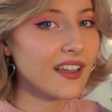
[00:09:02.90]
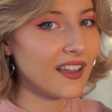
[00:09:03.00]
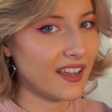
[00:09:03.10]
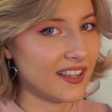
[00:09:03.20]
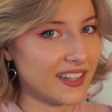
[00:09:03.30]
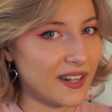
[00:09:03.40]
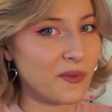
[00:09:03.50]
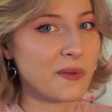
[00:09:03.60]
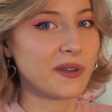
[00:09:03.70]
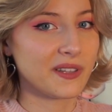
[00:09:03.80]
And then
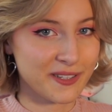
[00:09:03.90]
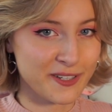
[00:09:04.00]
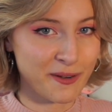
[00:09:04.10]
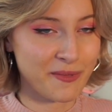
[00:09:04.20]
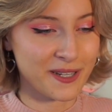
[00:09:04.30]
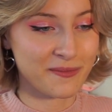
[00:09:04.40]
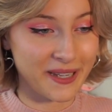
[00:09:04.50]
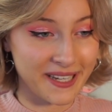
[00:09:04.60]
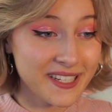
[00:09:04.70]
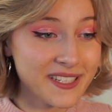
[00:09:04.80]
we build the strumming pattern
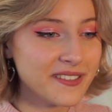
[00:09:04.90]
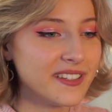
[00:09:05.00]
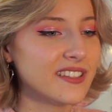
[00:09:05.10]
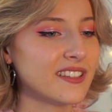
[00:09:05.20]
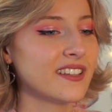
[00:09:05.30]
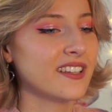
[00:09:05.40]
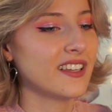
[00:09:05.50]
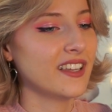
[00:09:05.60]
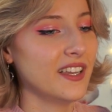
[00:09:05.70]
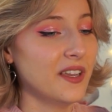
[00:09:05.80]
back into it.
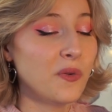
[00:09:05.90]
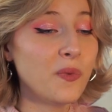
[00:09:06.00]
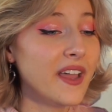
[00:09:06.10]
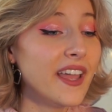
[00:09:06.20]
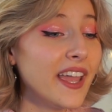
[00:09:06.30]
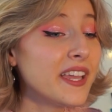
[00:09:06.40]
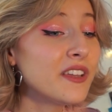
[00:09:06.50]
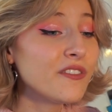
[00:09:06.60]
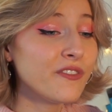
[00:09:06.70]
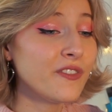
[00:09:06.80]

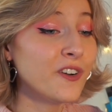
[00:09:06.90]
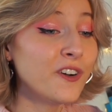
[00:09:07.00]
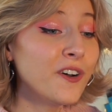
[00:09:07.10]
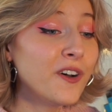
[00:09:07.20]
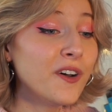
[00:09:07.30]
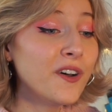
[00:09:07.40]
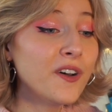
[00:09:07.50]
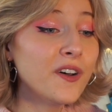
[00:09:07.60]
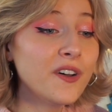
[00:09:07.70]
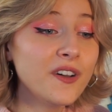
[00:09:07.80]
Wait
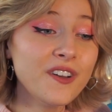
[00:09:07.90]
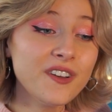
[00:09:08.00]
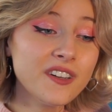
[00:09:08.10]
for